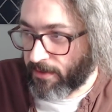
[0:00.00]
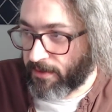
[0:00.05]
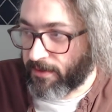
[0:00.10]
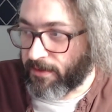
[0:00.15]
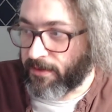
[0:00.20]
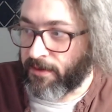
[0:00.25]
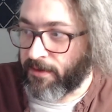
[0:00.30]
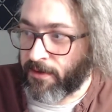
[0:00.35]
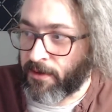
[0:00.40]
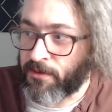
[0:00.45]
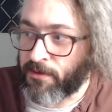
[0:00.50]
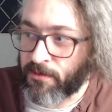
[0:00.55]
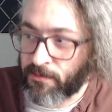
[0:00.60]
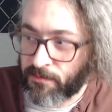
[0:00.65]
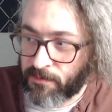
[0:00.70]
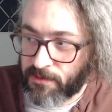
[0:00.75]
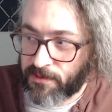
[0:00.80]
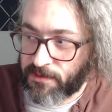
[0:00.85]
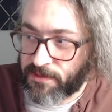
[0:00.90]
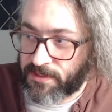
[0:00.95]
In other
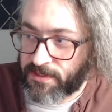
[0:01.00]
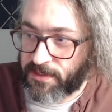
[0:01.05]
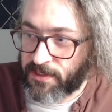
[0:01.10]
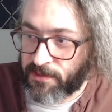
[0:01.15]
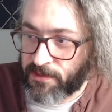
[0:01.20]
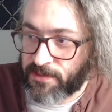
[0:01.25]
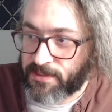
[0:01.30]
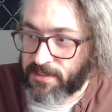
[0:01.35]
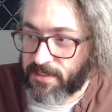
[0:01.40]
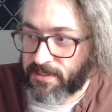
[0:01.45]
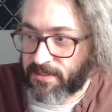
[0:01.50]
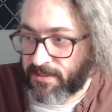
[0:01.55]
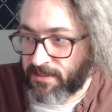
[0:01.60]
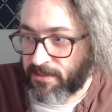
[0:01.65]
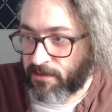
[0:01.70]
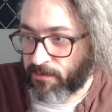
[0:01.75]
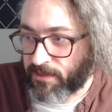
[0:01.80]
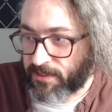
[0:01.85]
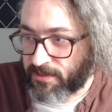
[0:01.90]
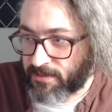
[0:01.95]
words, there is a
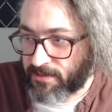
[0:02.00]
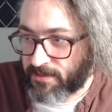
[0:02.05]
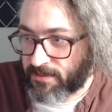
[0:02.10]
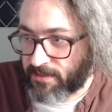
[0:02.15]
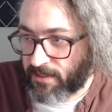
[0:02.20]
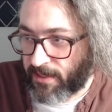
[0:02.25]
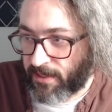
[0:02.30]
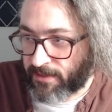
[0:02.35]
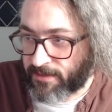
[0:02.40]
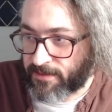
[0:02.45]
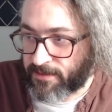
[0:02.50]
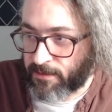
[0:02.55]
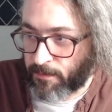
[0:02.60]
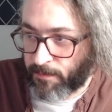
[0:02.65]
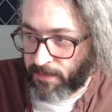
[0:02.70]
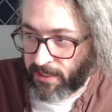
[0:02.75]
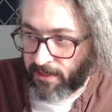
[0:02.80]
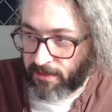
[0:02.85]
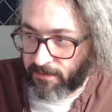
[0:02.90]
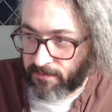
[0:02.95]
sequence, x
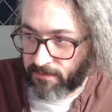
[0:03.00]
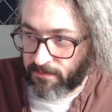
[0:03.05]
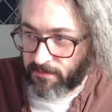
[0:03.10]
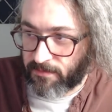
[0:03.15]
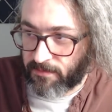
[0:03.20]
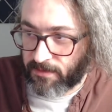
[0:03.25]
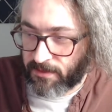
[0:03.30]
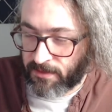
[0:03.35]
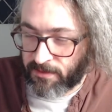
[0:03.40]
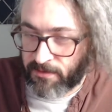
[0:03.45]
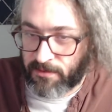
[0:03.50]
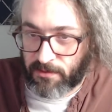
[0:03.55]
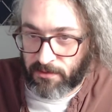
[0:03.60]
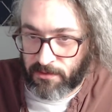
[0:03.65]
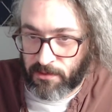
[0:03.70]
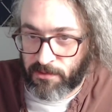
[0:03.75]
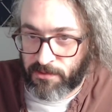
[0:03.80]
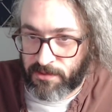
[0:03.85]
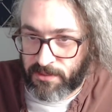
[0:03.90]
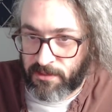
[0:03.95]
sub n, in the
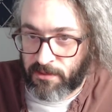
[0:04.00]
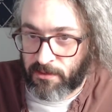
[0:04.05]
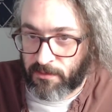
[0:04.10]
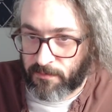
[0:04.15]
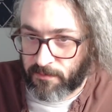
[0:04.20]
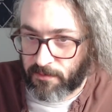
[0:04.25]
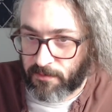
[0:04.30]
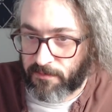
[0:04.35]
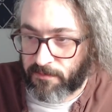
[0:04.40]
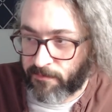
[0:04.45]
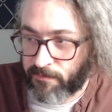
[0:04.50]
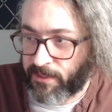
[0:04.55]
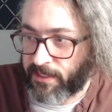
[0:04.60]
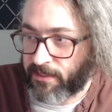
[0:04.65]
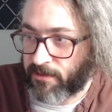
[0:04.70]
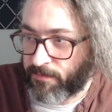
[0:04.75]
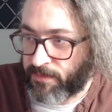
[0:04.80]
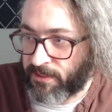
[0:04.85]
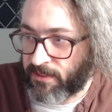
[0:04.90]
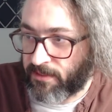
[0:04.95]
closed interval from a
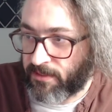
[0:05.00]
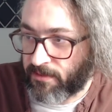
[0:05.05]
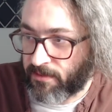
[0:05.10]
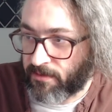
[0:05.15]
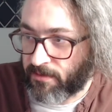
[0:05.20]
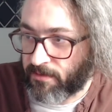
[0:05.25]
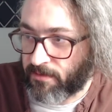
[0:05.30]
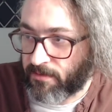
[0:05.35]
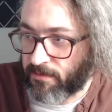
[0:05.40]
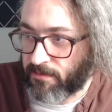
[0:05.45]
to b